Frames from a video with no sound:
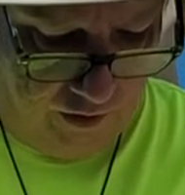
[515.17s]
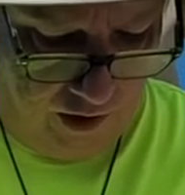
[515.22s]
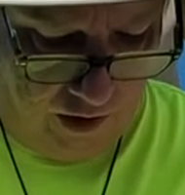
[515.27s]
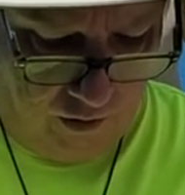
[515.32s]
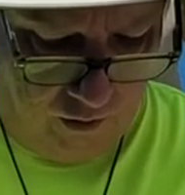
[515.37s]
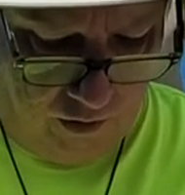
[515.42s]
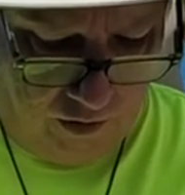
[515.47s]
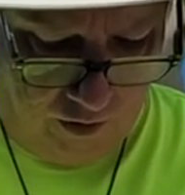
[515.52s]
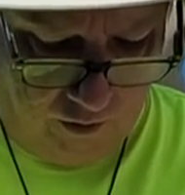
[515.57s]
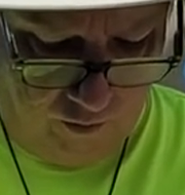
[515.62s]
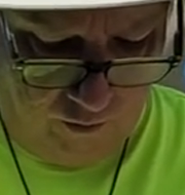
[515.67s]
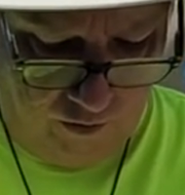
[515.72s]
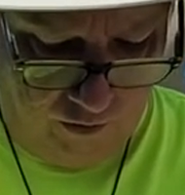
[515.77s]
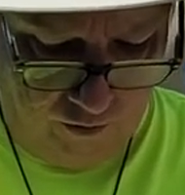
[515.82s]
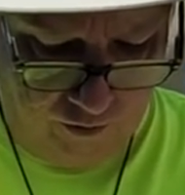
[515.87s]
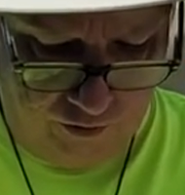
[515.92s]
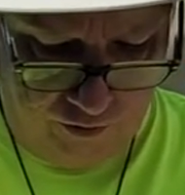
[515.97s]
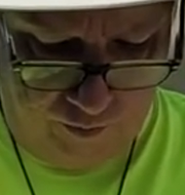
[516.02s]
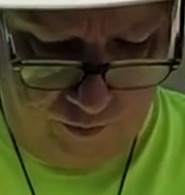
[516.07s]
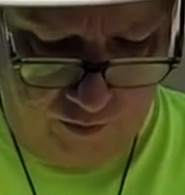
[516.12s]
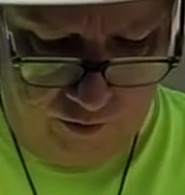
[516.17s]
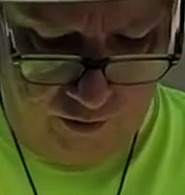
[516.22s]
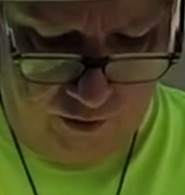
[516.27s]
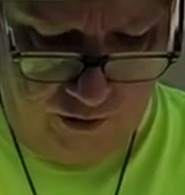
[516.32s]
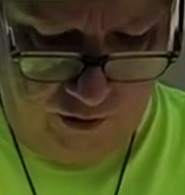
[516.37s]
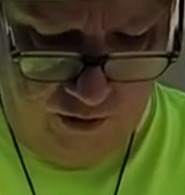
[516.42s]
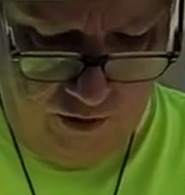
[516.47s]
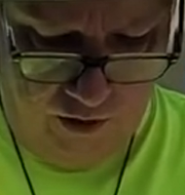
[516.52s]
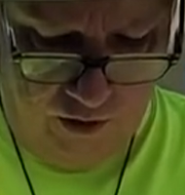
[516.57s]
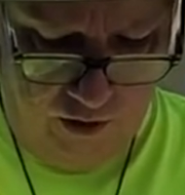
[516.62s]
the outcome here, Spirit.
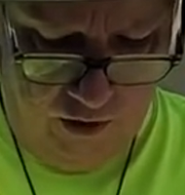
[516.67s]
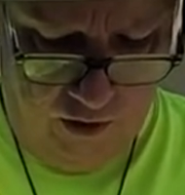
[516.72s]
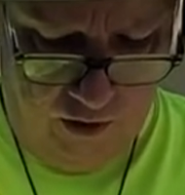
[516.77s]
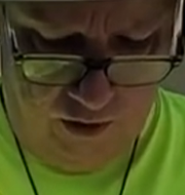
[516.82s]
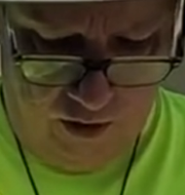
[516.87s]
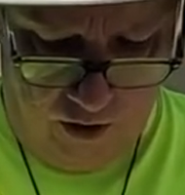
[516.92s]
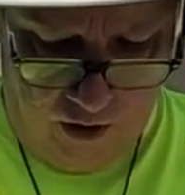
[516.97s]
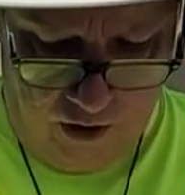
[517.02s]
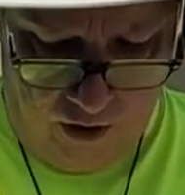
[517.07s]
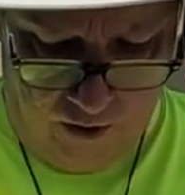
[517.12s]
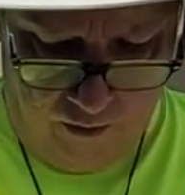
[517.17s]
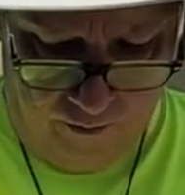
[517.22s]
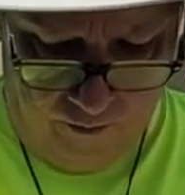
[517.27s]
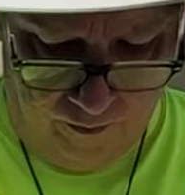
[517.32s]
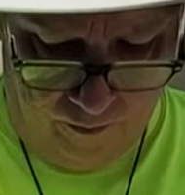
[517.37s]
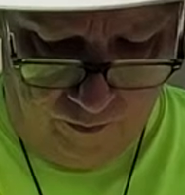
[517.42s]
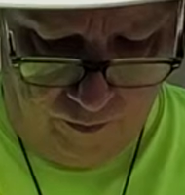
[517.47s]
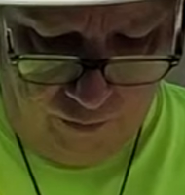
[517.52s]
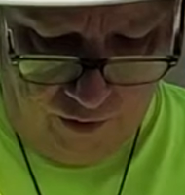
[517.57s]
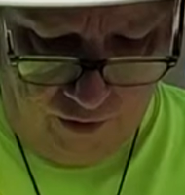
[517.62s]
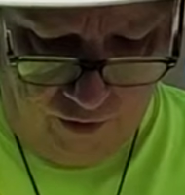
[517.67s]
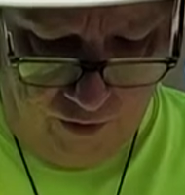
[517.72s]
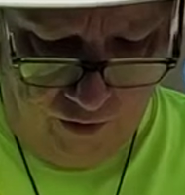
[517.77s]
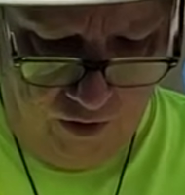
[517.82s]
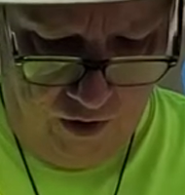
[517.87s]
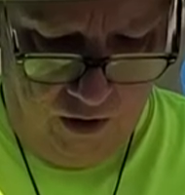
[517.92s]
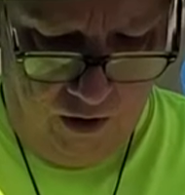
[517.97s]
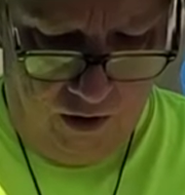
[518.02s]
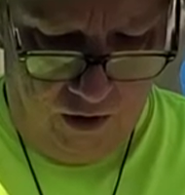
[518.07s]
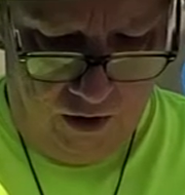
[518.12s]
But
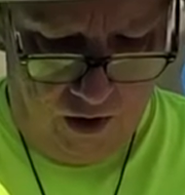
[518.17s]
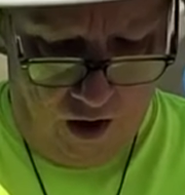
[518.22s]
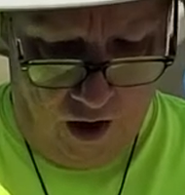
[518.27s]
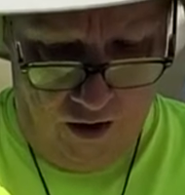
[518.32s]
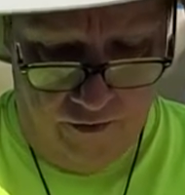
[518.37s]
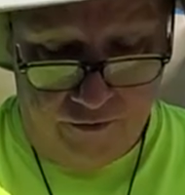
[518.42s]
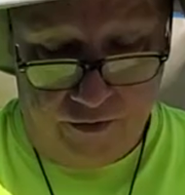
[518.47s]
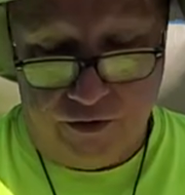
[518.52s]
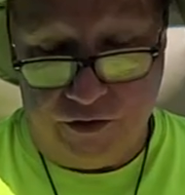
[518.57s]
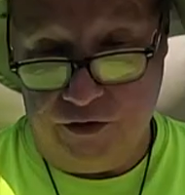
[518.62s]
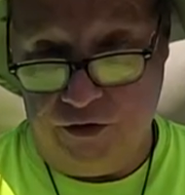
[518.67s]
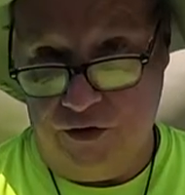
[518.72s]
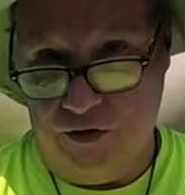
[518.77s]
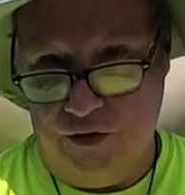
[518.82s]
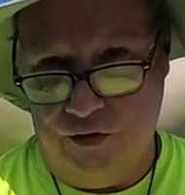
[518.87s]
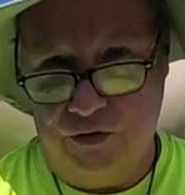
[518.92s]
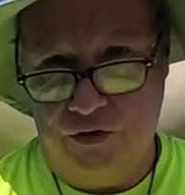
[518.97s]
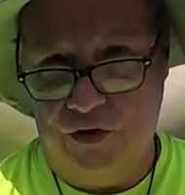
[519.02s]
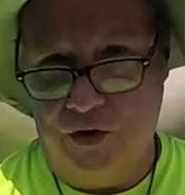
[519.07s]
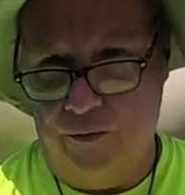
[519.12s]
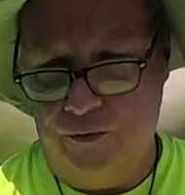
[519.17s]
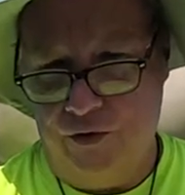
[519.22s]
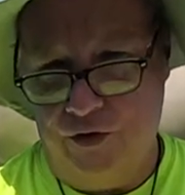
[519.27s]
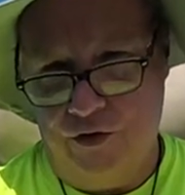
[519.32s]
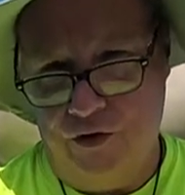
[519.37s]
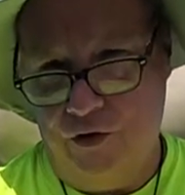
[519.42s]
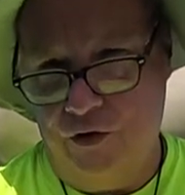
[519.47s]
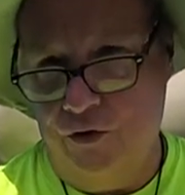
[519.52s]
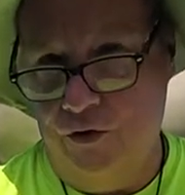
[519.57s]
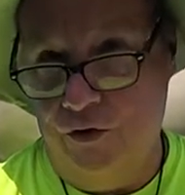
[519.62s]
obviously there's something
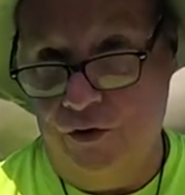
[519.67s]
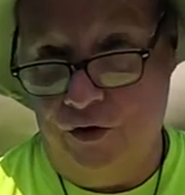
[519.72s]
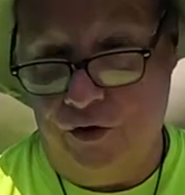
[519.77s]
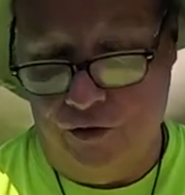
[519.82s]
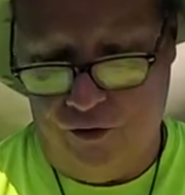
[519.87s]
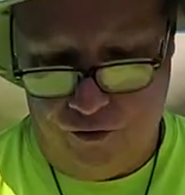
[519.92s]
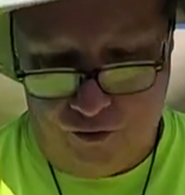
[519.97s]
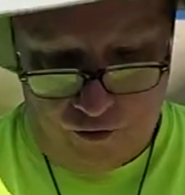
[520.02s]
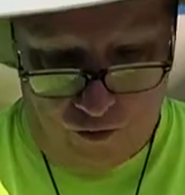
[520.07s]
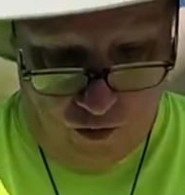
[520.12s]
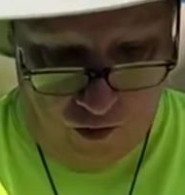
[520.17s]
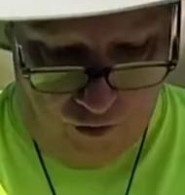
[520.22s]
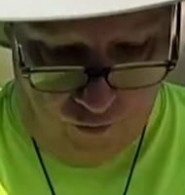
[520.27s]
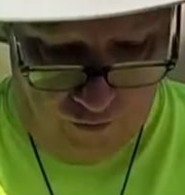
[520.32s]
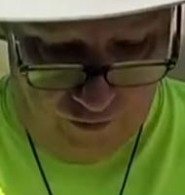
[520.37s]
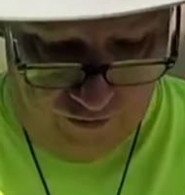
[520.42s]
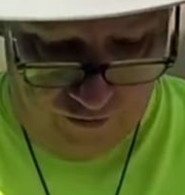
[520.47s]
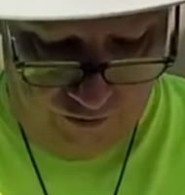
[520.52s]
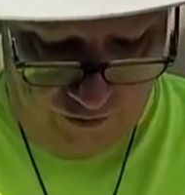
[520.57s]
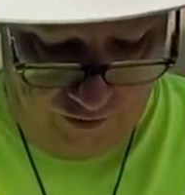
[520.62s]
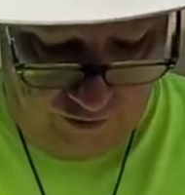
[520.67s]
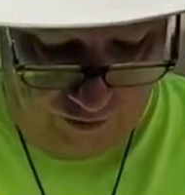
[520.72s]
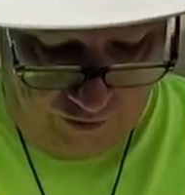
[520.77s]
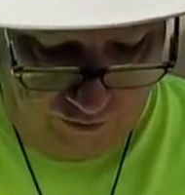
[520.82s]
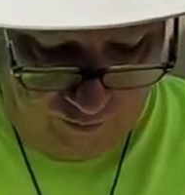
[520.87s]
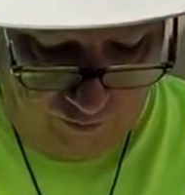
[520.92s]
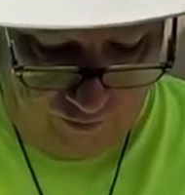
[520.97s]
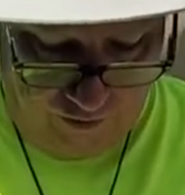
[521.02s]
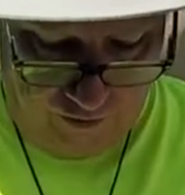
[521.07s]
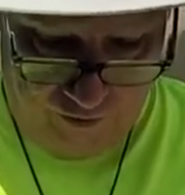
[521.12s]
to learn here. There always
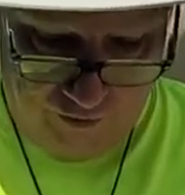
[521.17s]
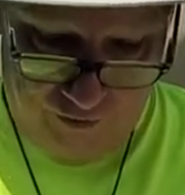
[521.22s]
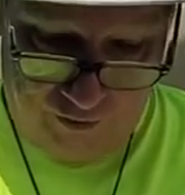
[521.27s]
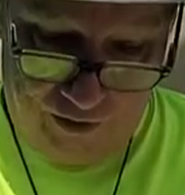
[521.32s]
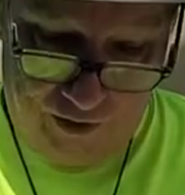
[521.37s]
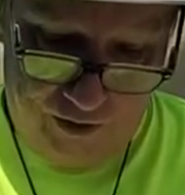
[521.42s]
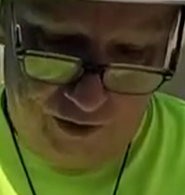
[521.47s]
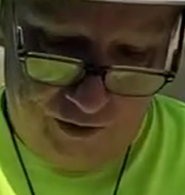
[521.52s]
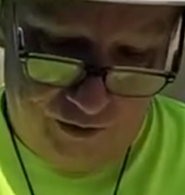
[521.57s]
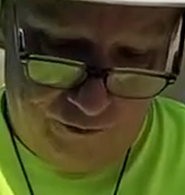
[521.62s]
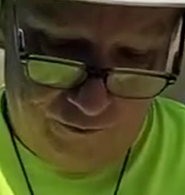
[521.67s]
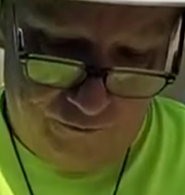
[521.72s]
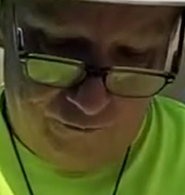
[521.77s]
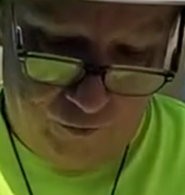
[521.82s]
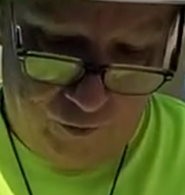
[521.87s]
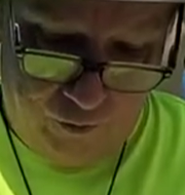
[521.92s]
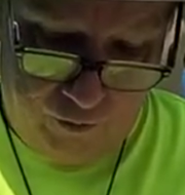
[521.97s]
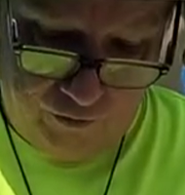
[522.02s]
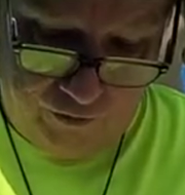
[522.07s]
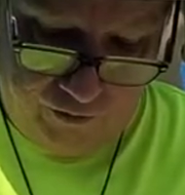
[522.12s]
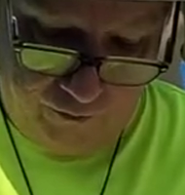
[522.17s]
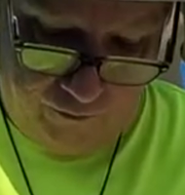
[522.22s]
is, because you're getting the Fool's